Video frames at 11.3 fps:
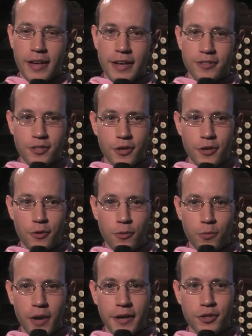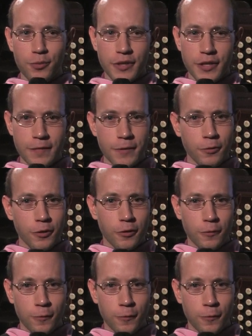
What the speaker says: And so I just want to give you a little